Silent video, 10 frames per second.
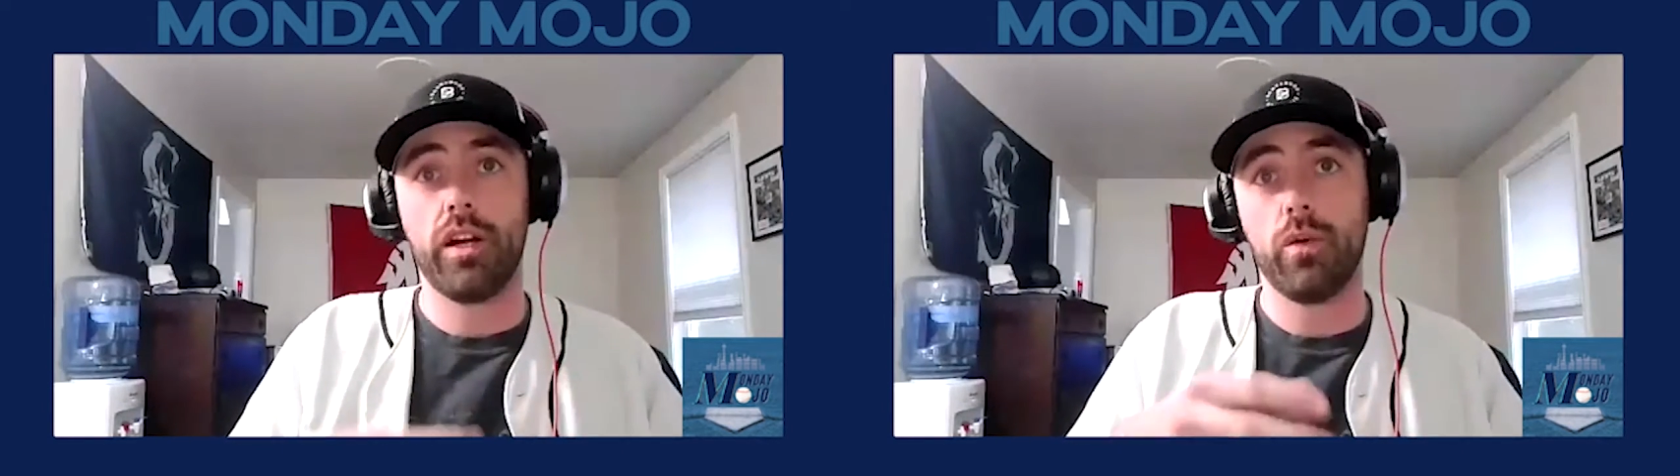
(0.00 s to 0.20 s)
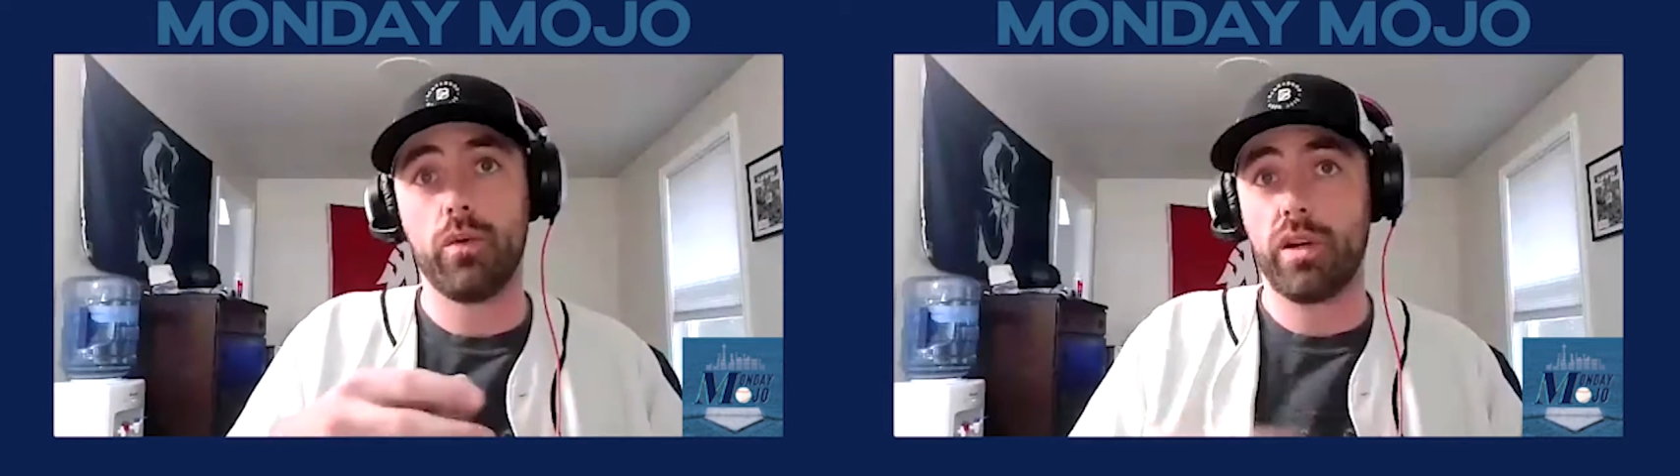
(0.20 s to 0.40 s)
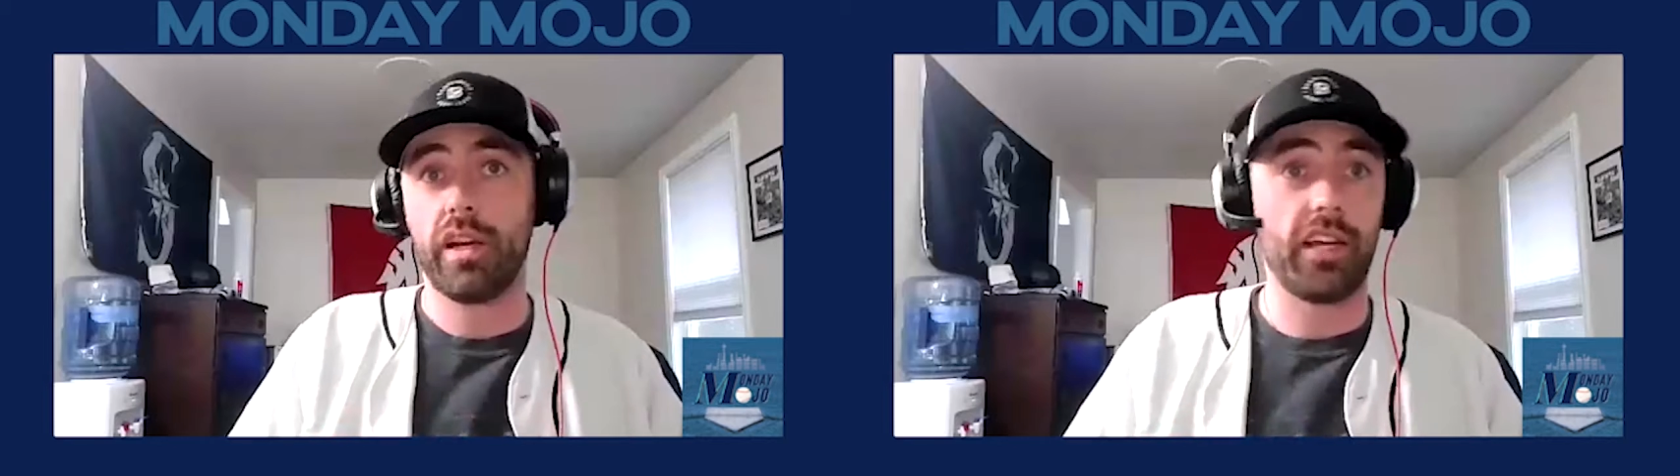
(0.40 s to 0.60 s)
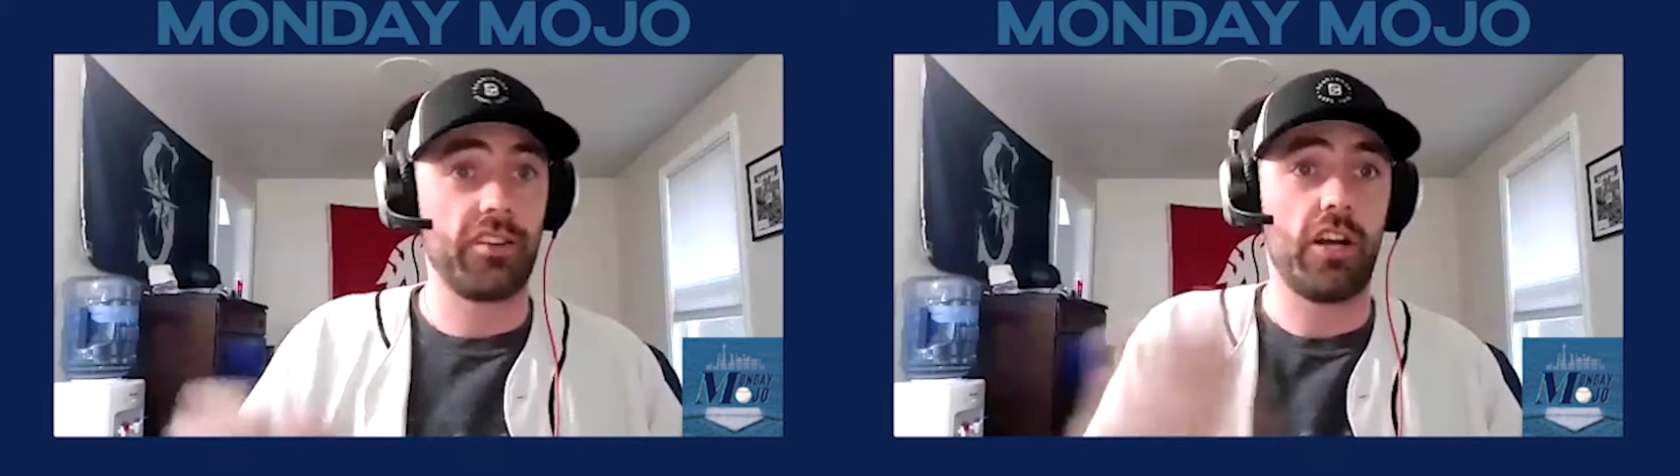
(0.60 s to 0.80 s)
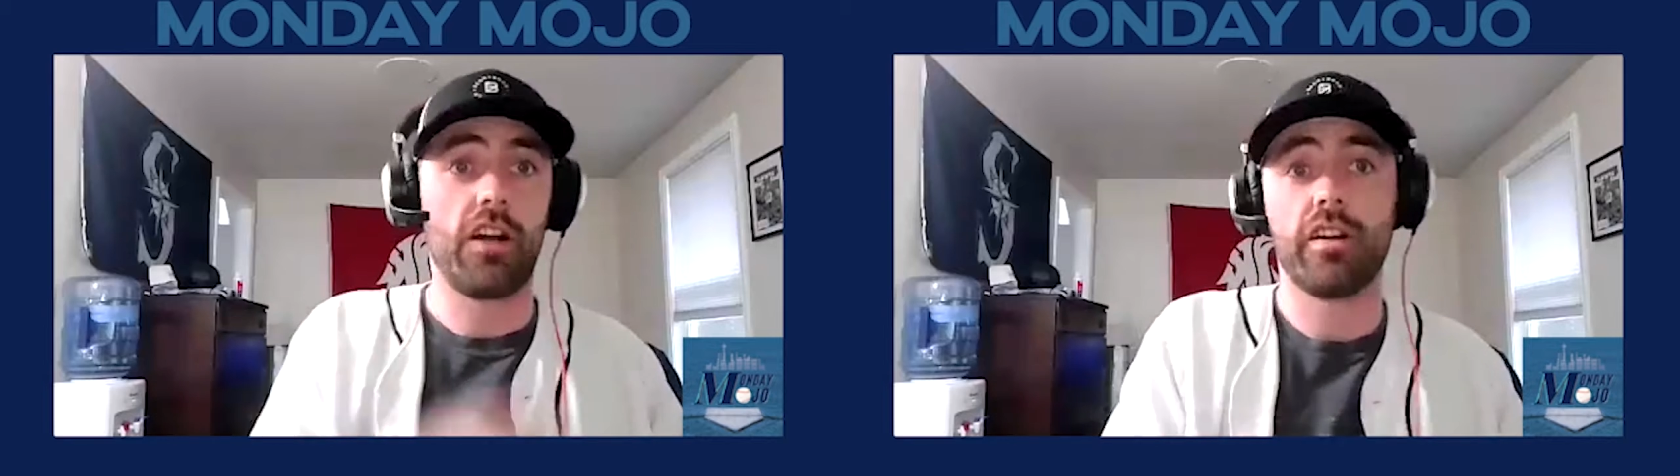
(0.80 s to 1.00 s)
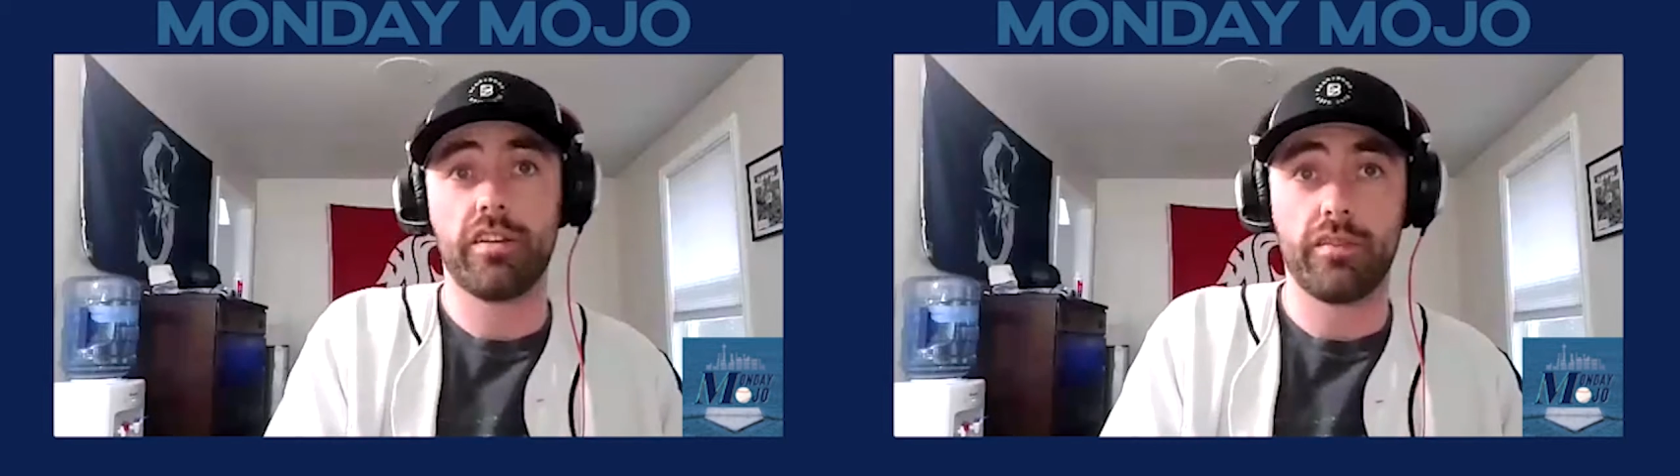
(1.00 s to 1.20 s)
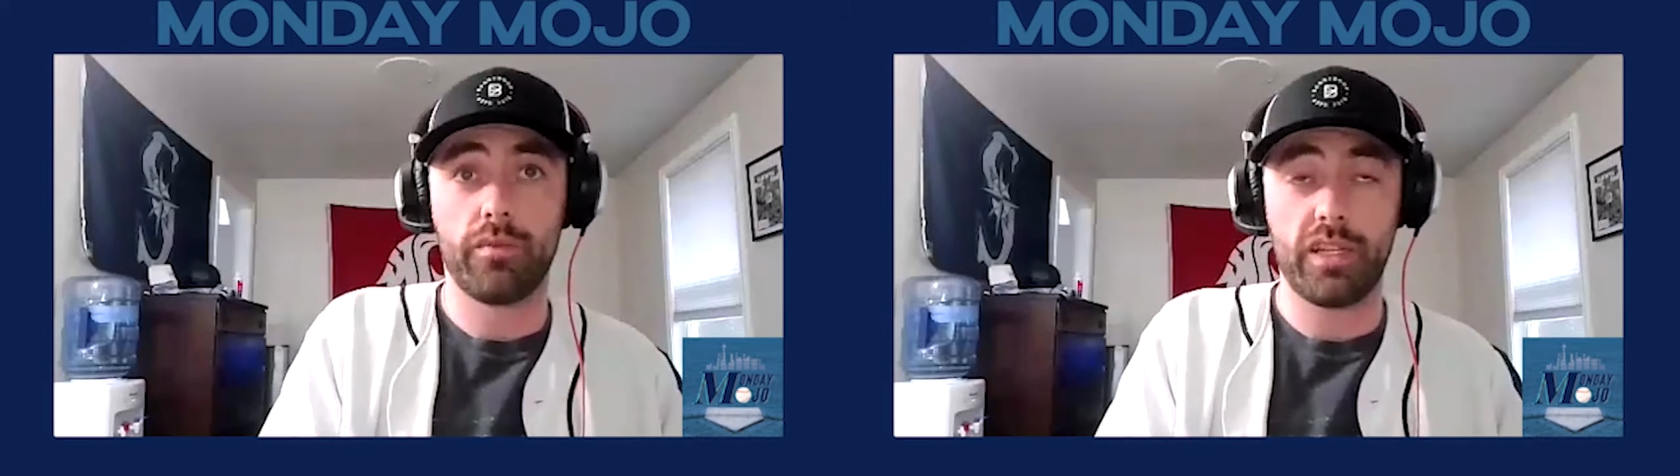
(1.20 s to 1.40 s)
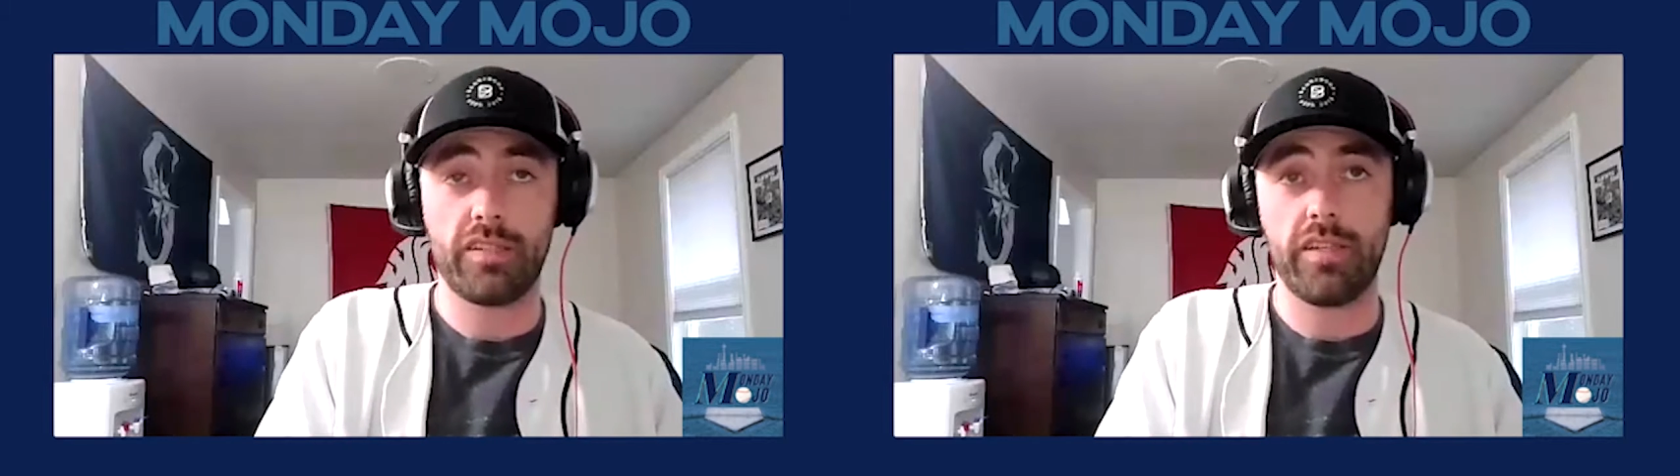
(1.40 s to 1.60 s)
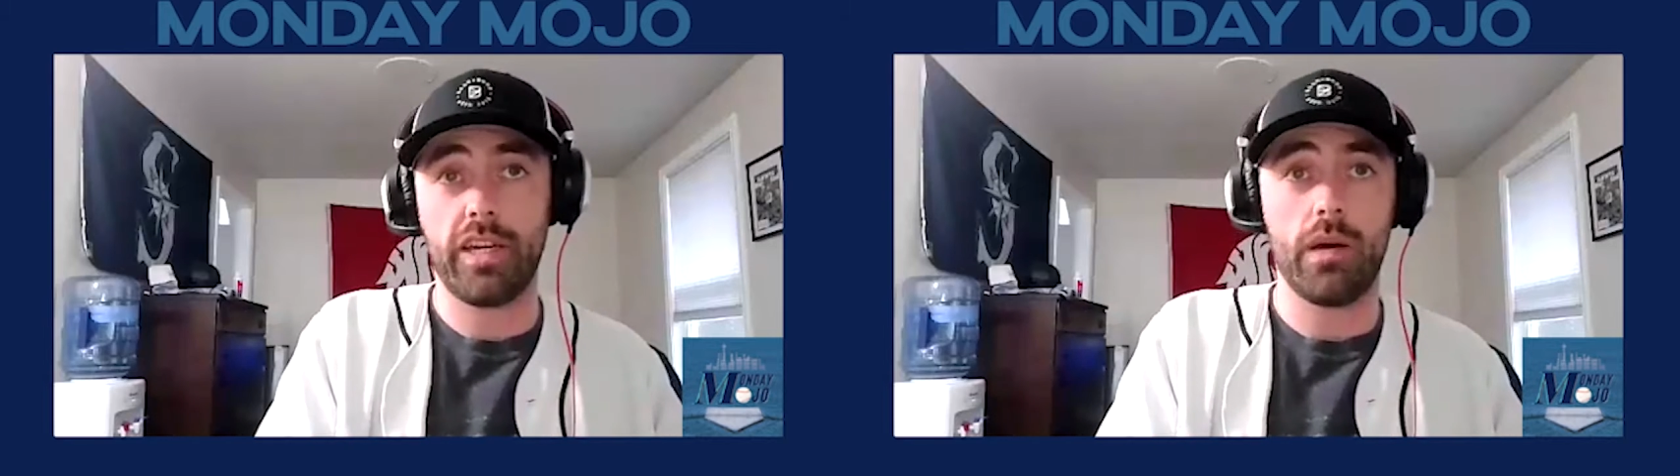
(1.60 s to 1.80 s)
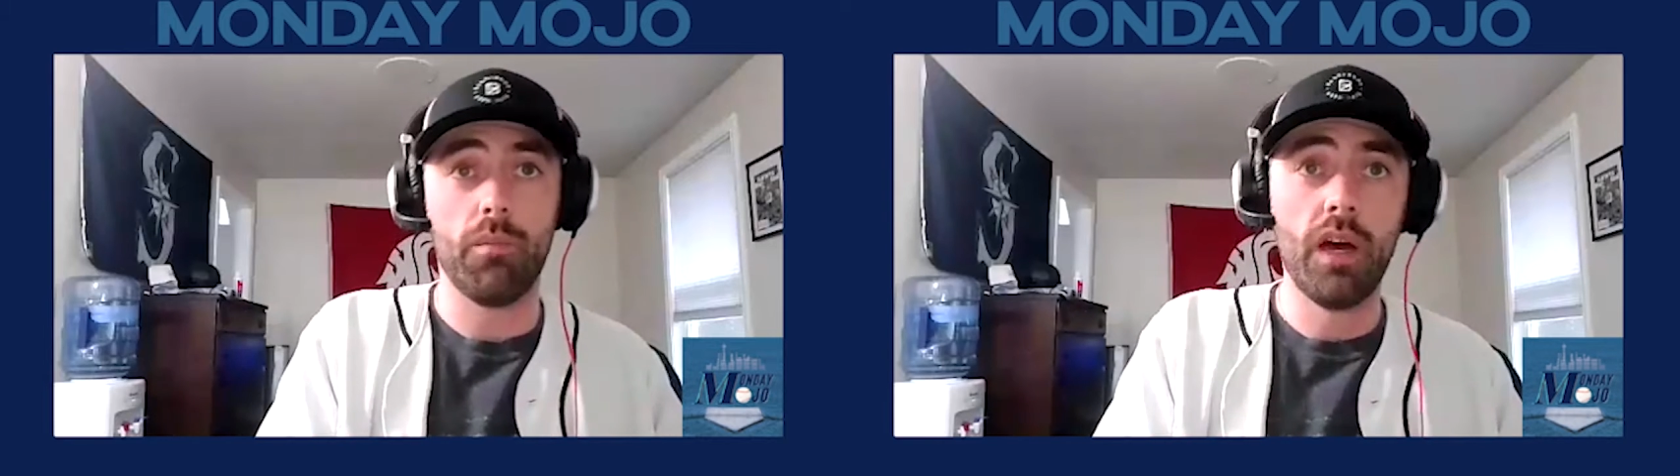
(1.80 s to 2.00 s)
we're going to get Jared. We're going to see
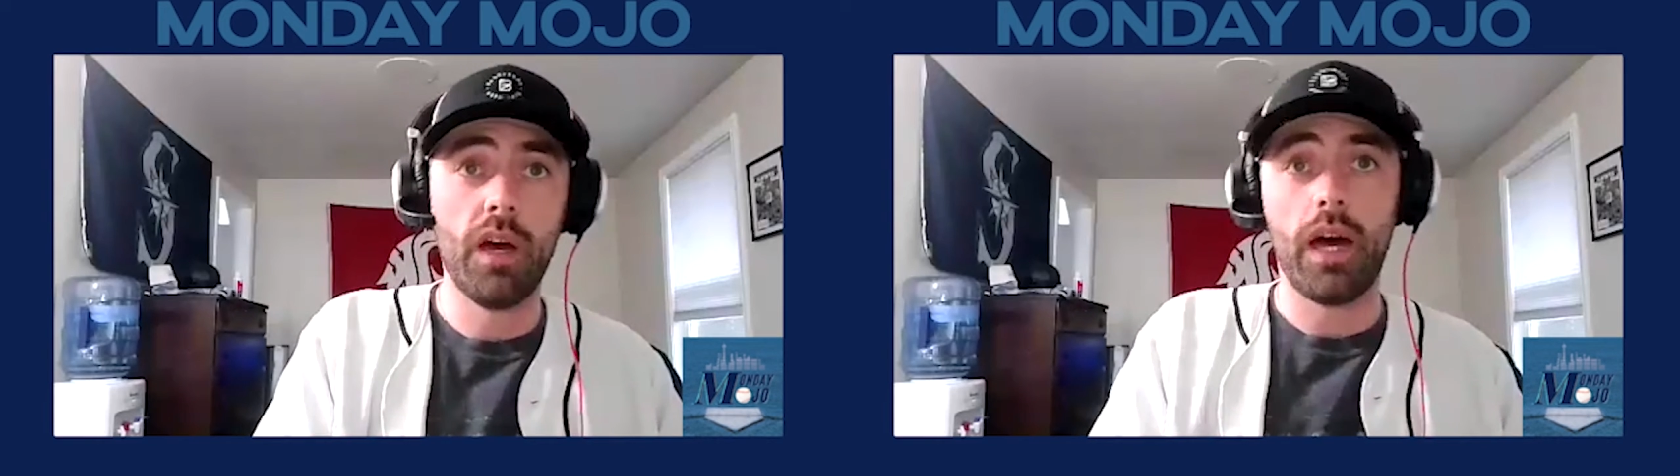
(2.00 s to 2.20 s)
him.